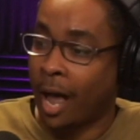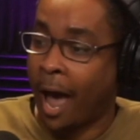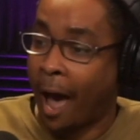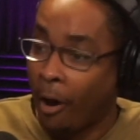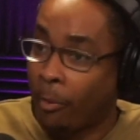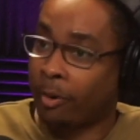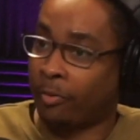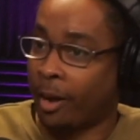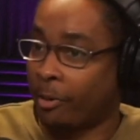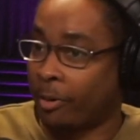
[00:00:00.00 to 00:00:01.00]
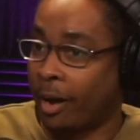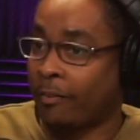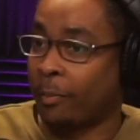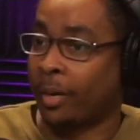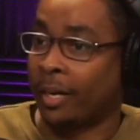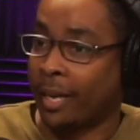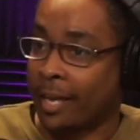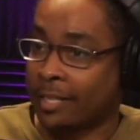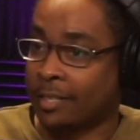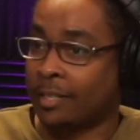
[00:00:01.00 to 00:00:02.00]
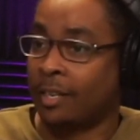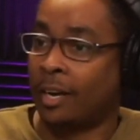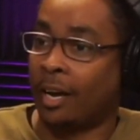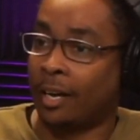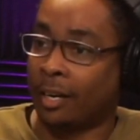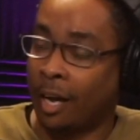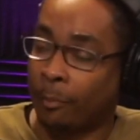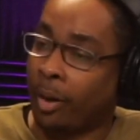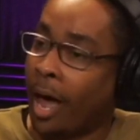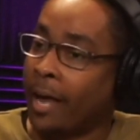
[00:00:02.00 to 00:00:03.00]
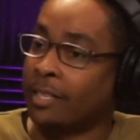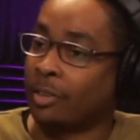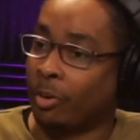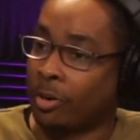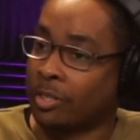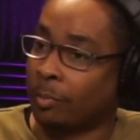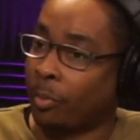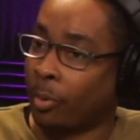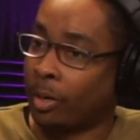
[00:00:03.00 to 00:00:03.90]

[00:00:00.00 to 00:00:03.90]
our federal government gets compliance across the board.